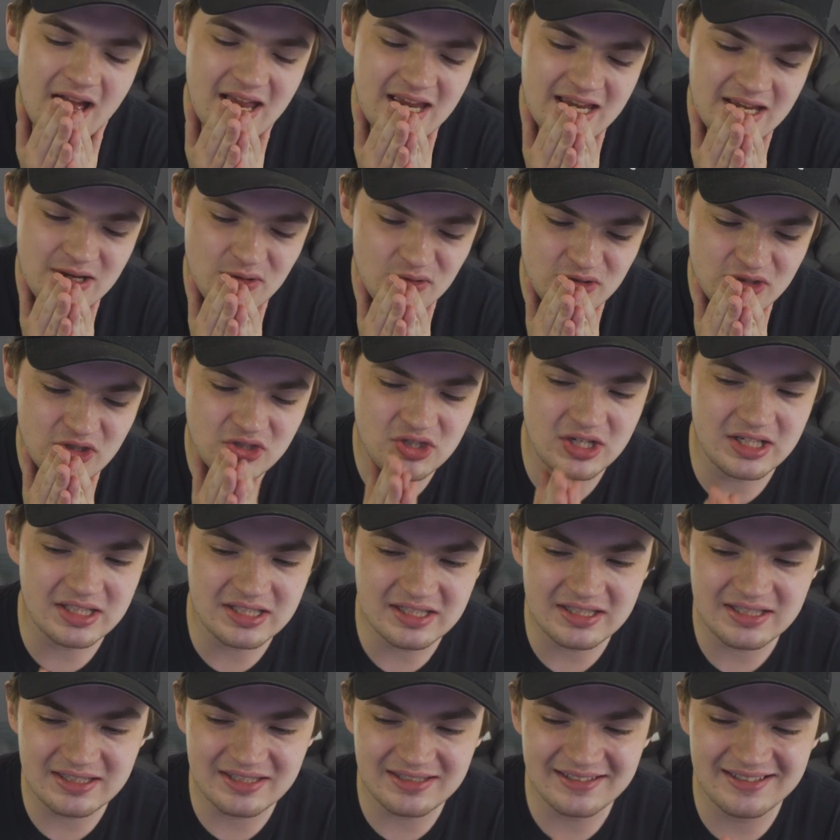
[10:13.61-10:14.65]
It was
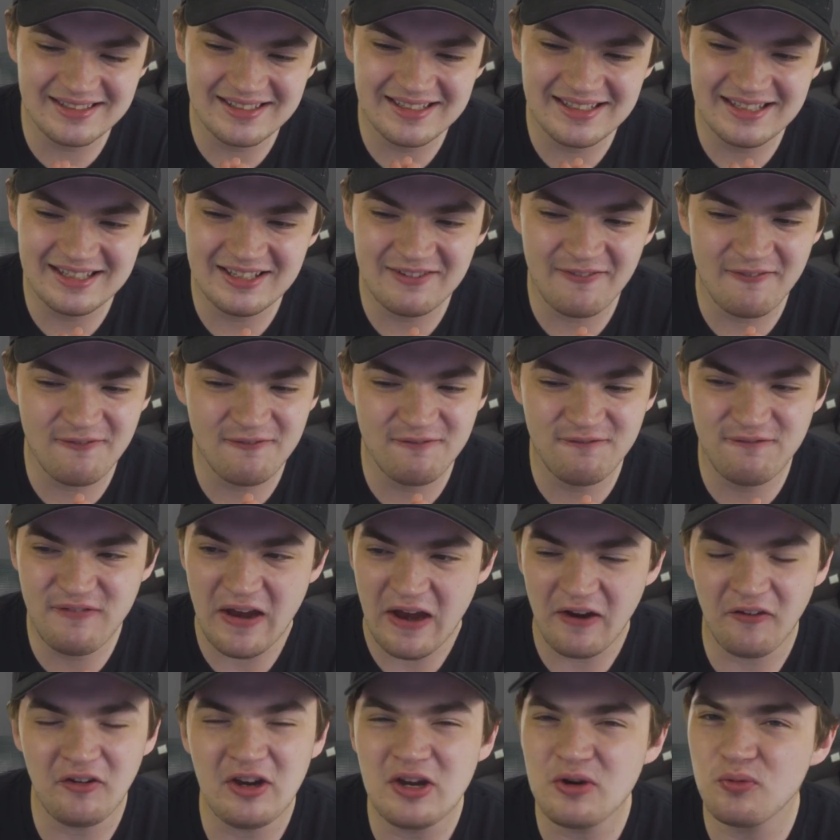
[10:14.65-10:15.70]
just
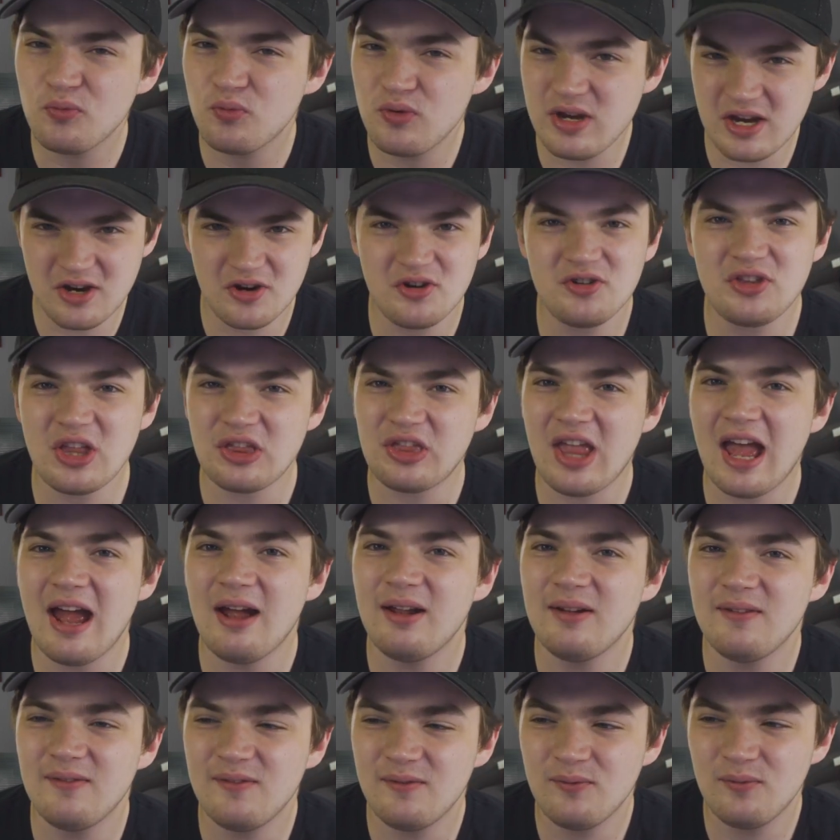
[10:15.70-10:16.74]
very weird
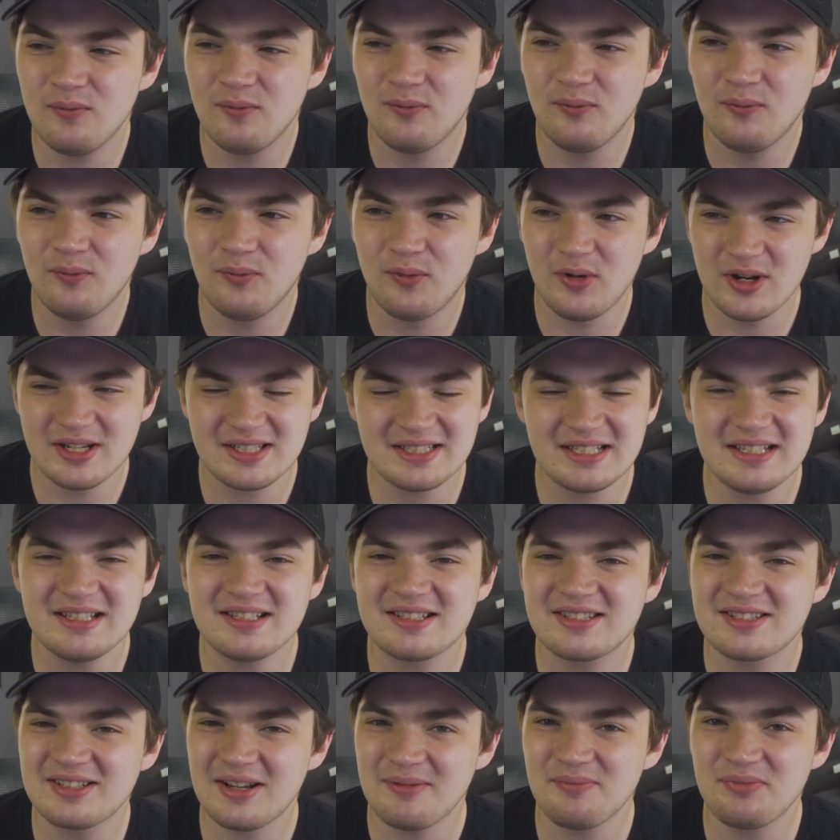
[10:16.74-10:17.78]
that
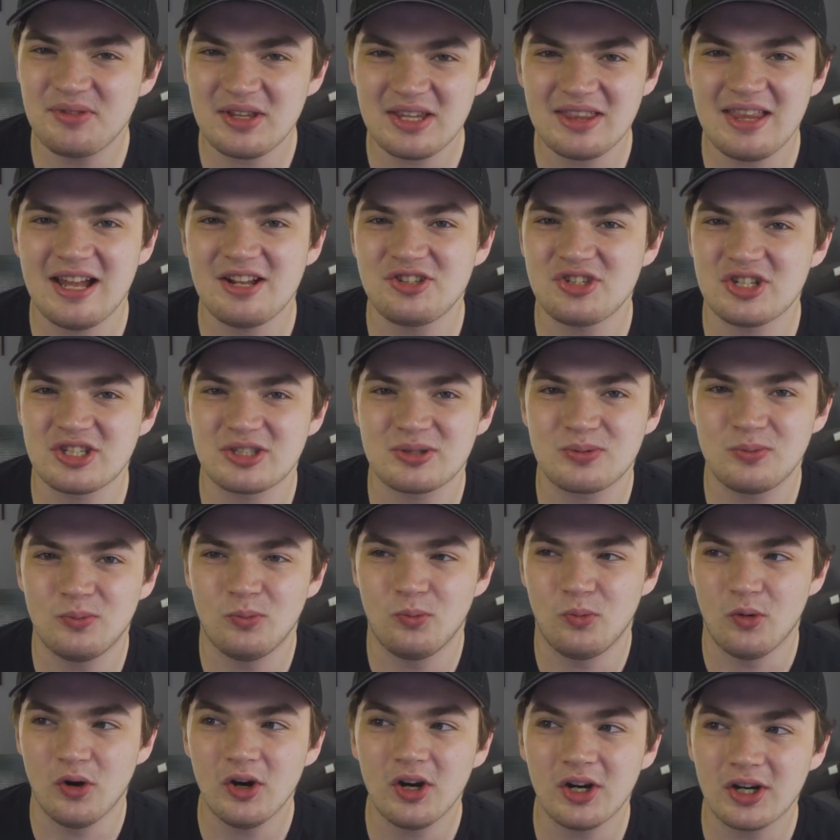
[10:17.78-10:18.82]
wasn't something that just
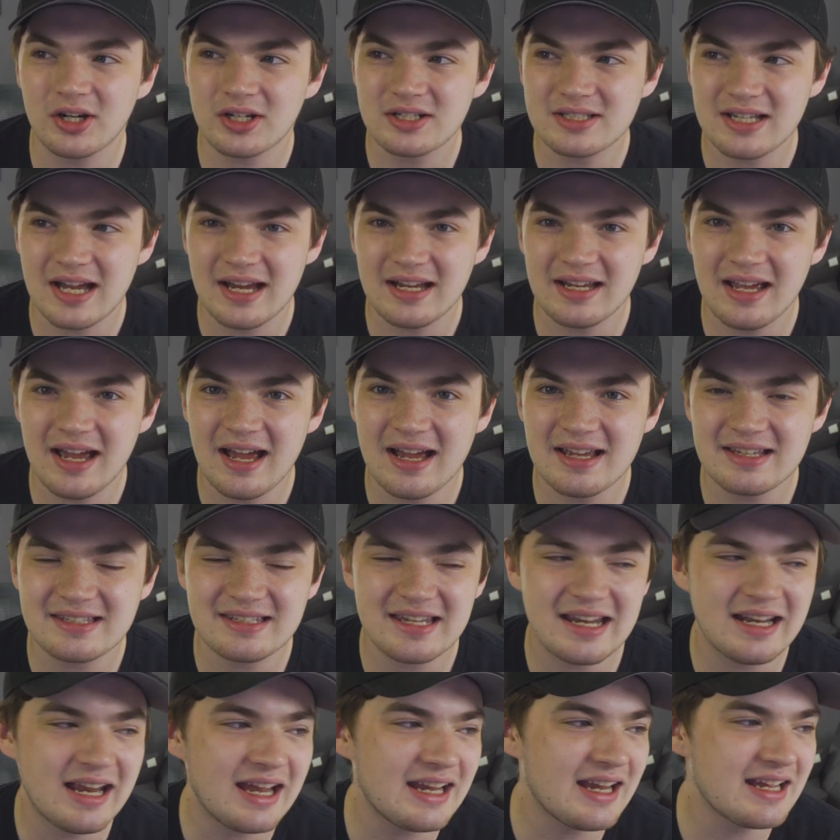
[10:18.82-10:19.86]
worked, I guess.
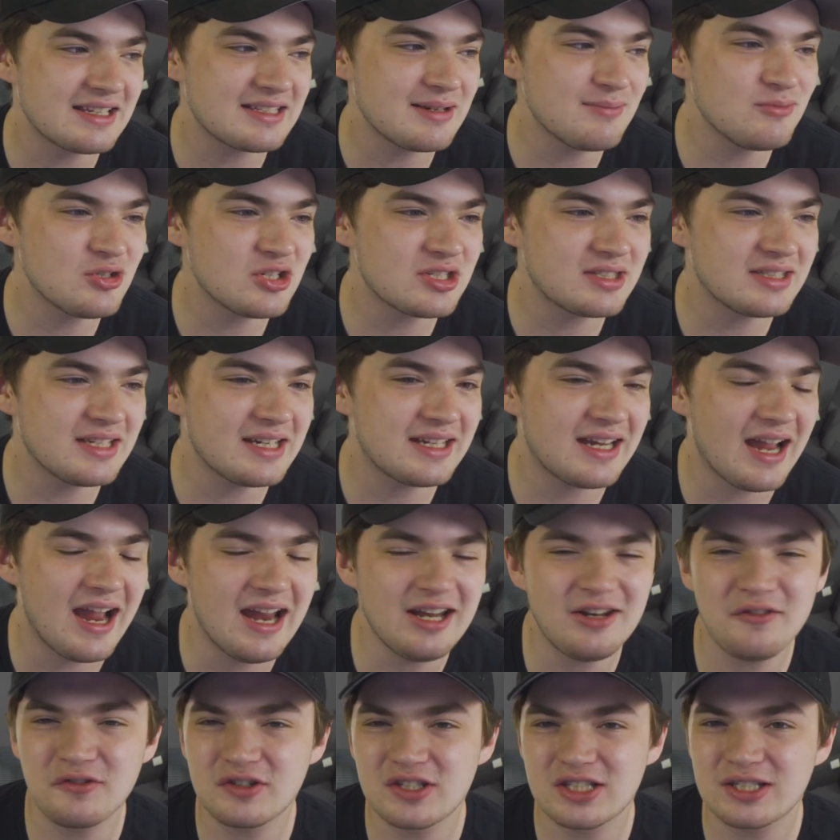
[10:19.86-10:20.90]
And I guess I'm just, like,
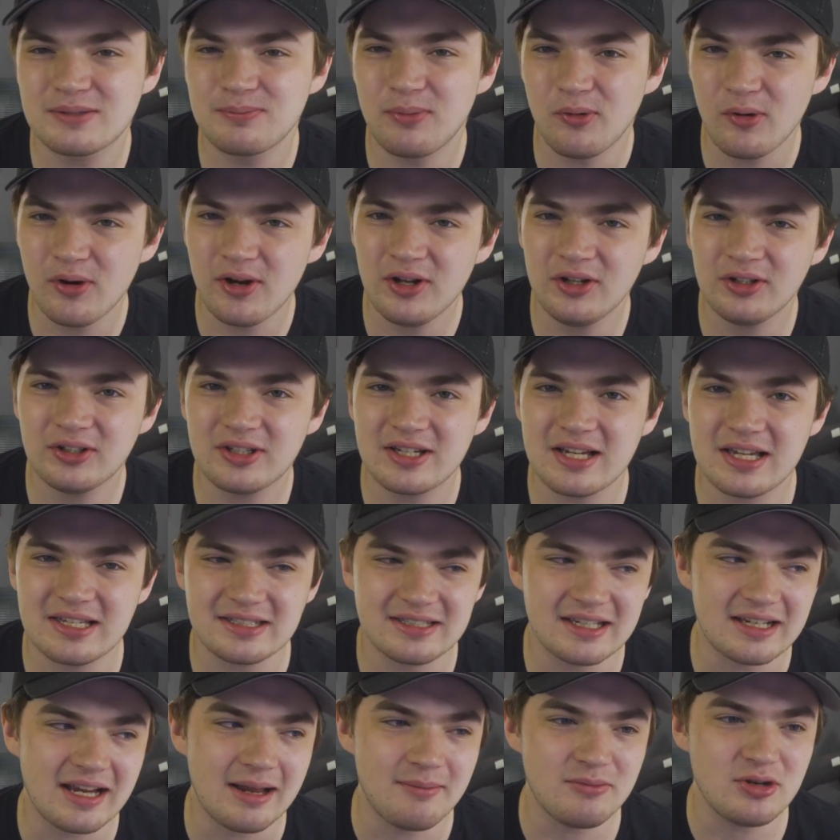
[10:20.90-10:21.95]
kind of spoiled
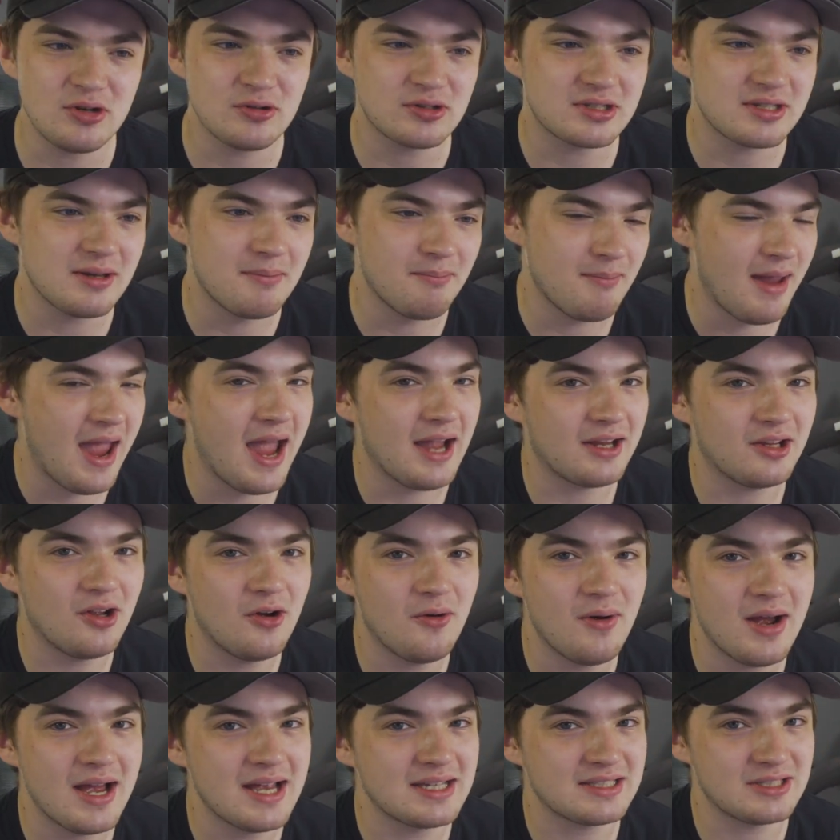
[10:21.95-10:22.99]
because, like, I'm used to Mac
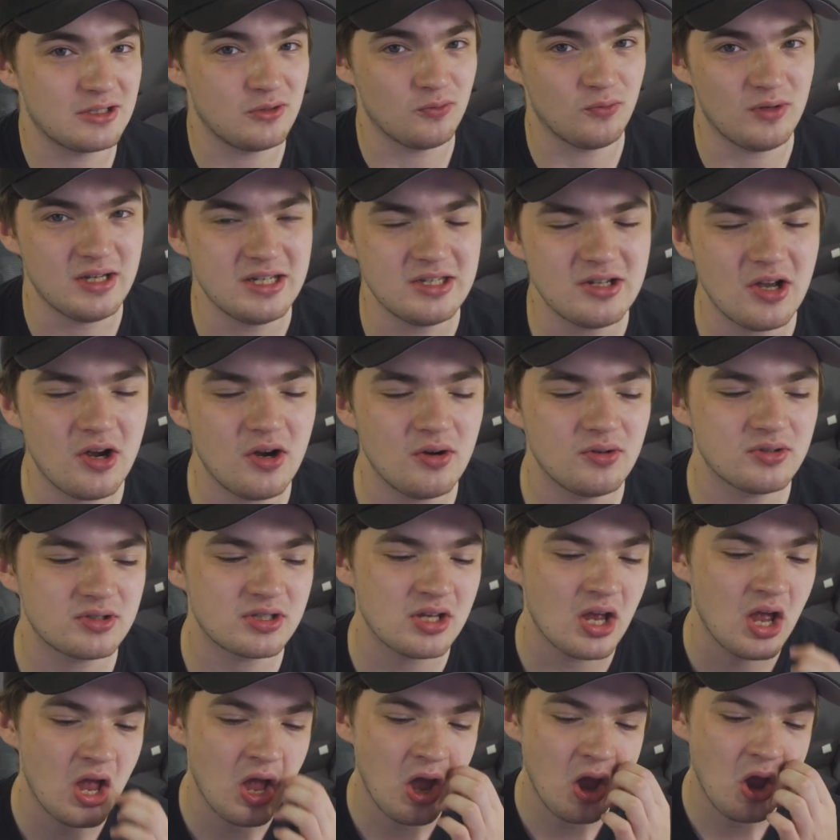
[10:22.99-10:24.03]
OS and
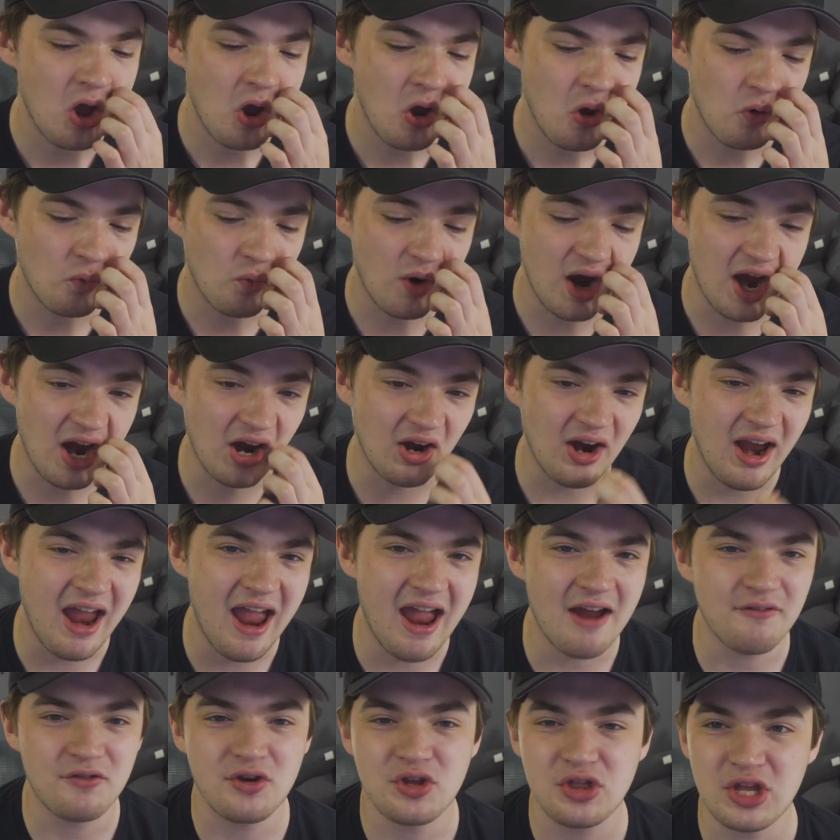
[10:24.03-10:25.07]
Windows where
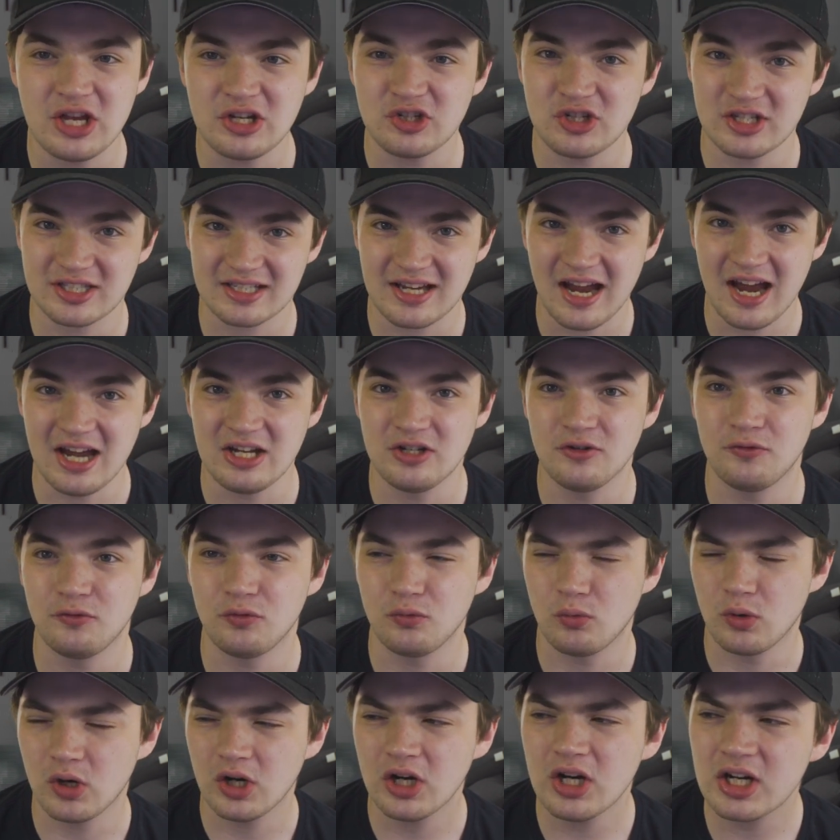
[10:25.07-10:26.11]
everything just kind
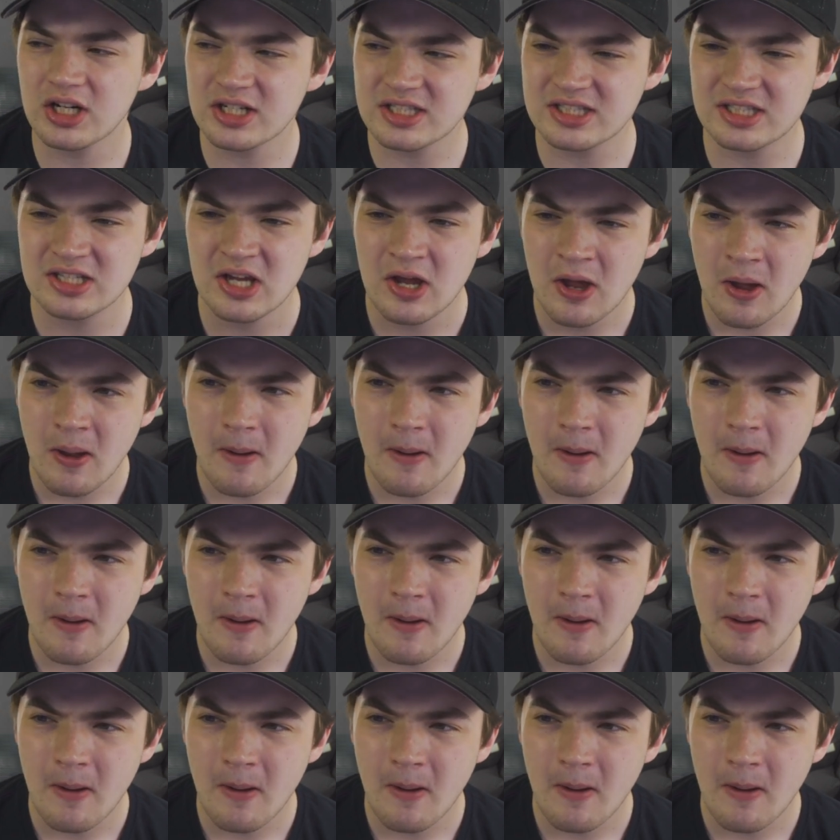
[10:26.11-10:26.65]
of works.